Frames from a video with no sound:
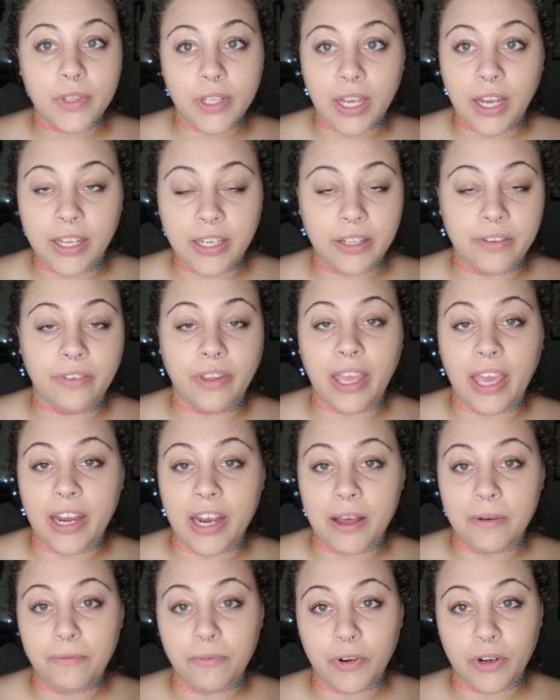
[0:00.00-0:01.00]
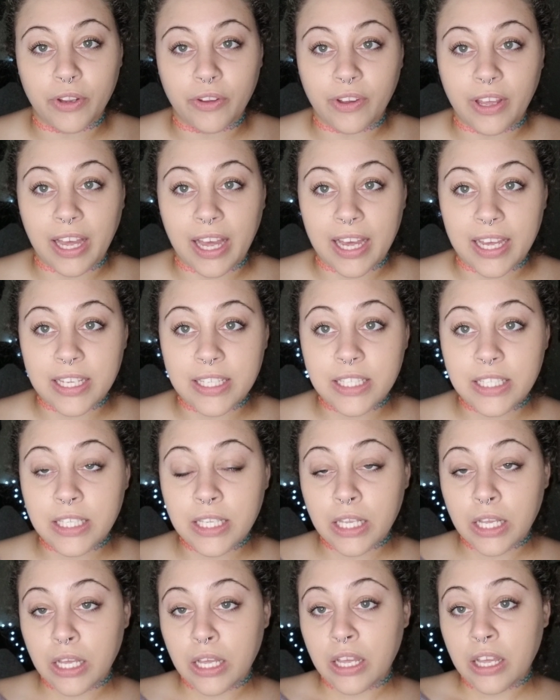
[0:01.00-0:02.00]
kind of get up for you
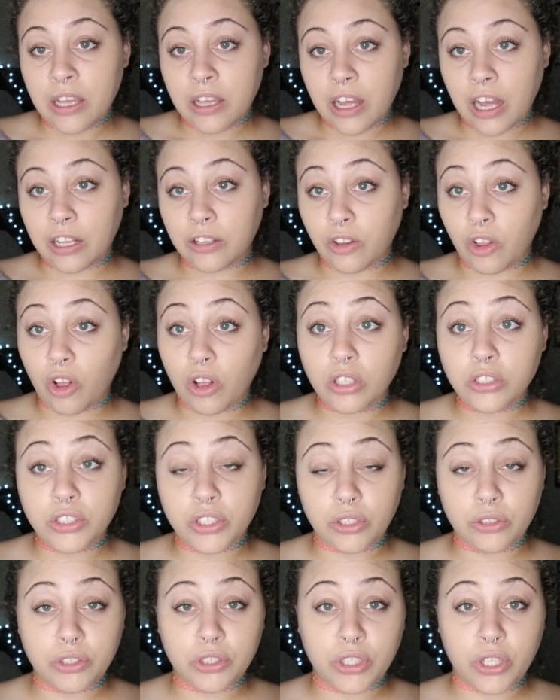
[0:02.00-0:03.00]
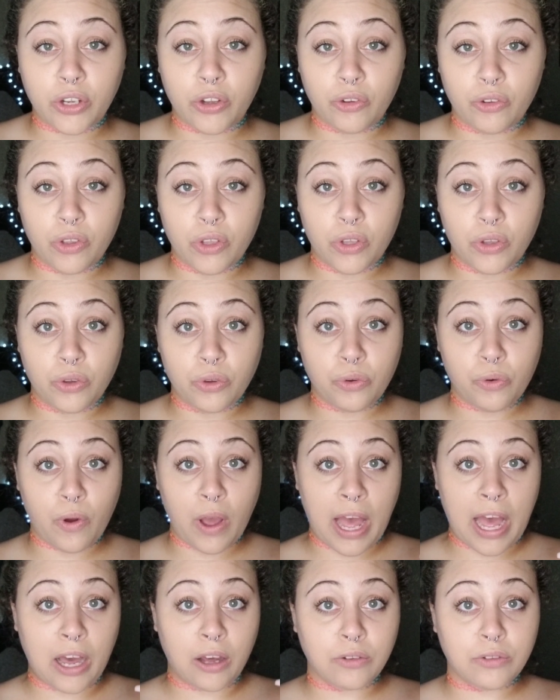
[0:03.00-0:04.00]
guys. I will also show you
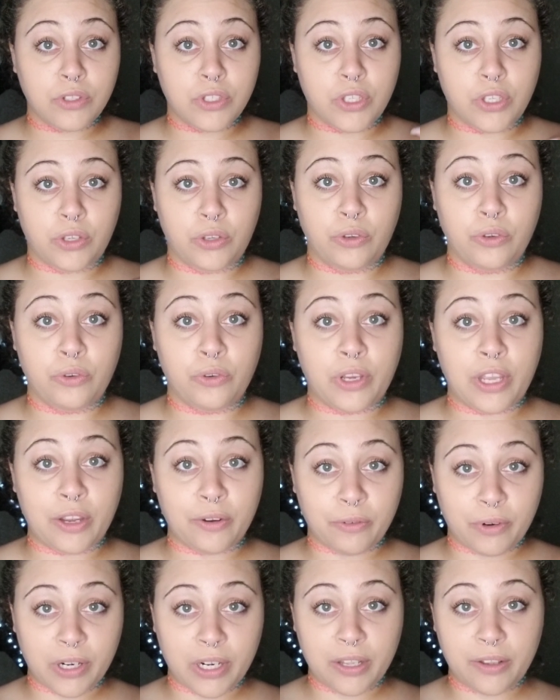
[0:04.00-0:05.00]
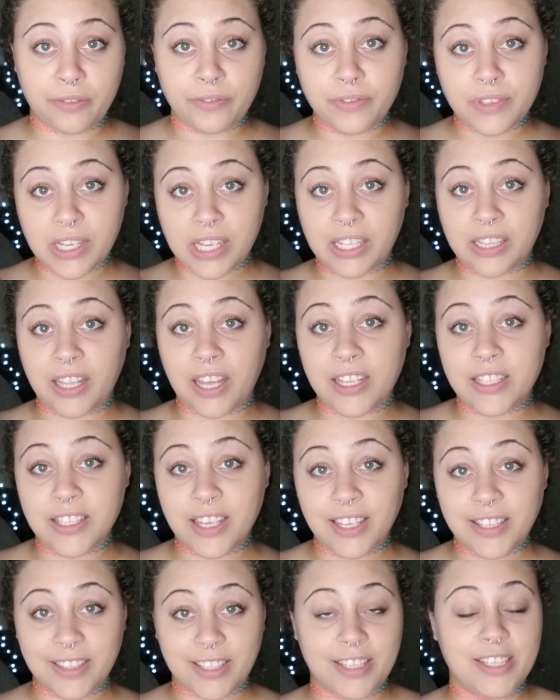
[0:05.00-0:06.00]
how to get rid of tan lines
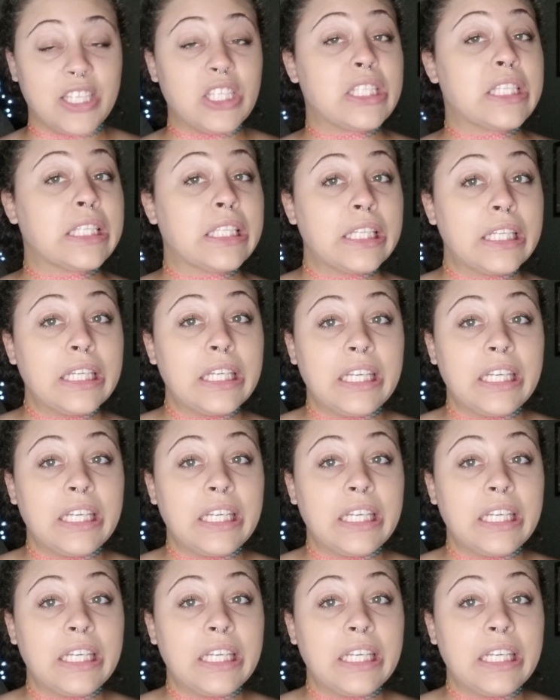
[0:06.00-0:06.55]
like these.